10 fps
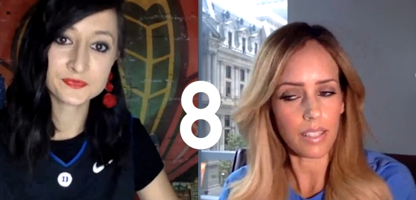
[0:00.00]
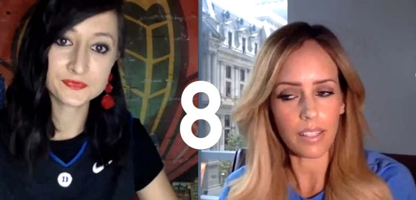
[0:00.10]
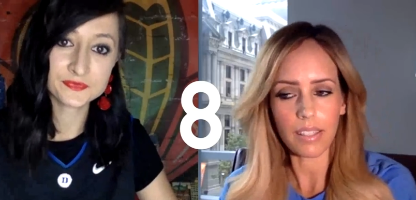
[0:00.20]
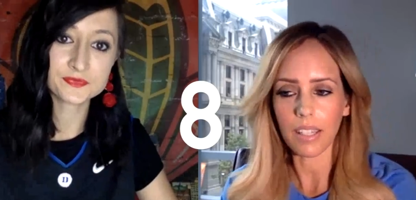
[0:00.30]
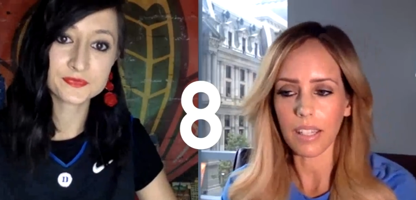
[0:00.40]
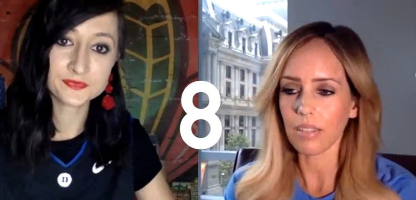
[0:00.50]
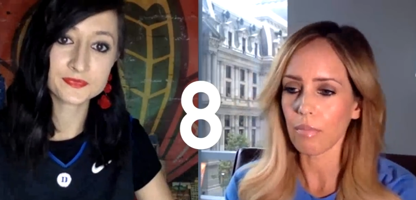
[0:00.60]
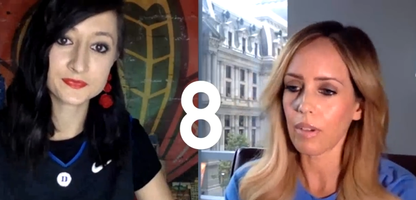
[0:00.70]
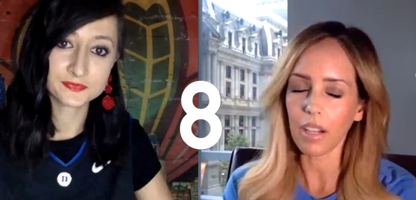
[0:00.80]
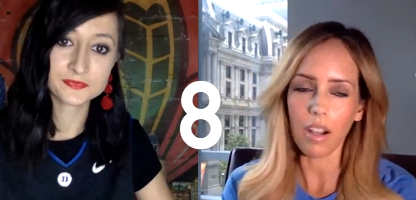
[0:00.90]
Speaker 1: it's it's
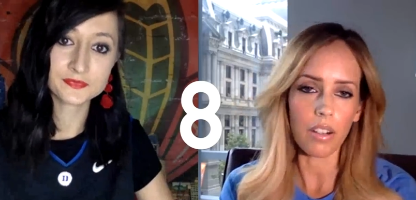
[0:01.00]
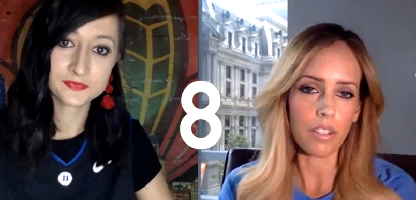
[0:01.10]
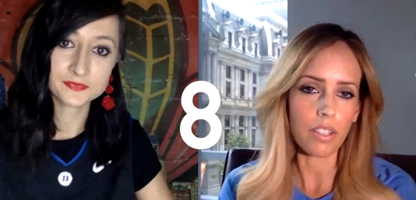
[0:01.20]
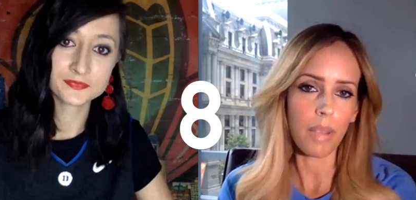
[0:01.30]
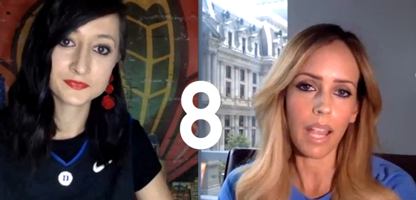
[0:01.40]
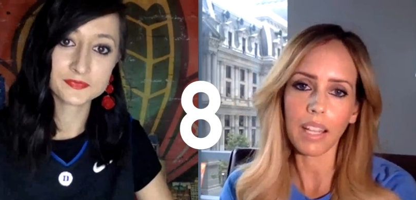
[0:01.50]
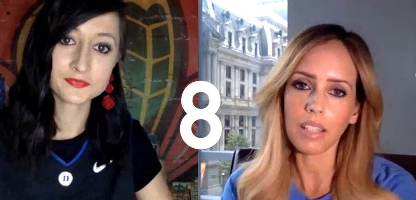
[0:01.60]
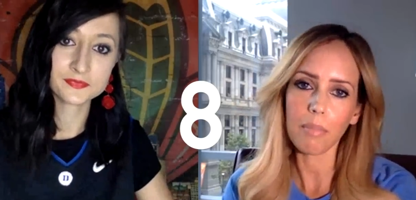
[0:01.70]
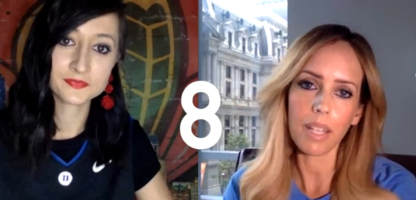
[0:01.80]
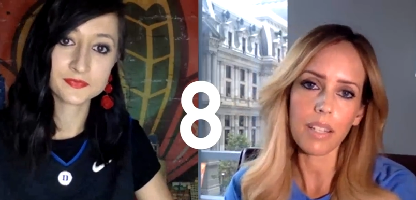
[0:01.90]
we've got Carson back in
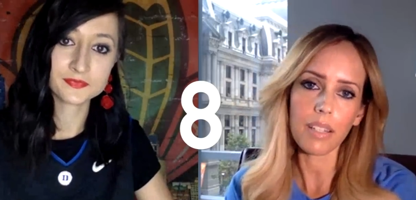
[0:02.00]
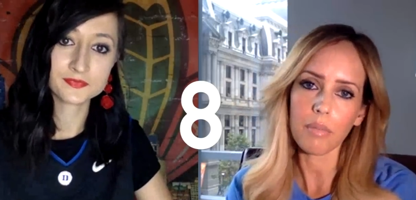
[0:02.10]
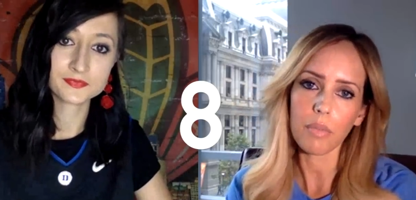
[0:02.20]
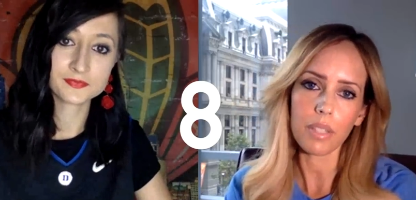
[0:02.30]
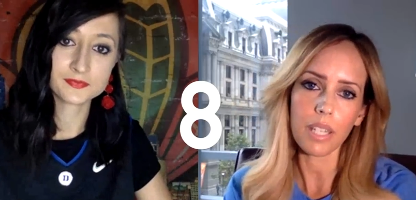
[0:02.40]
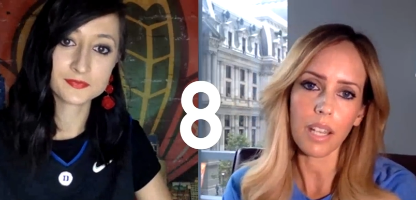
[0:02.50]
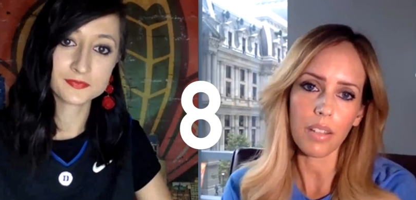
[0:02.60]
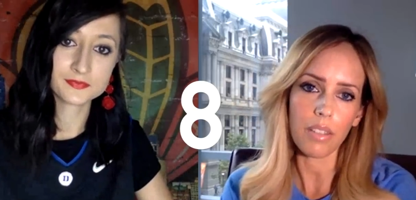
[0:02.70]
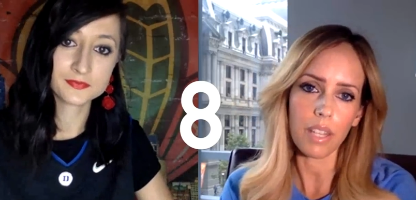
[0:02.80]
the mix and we'll see how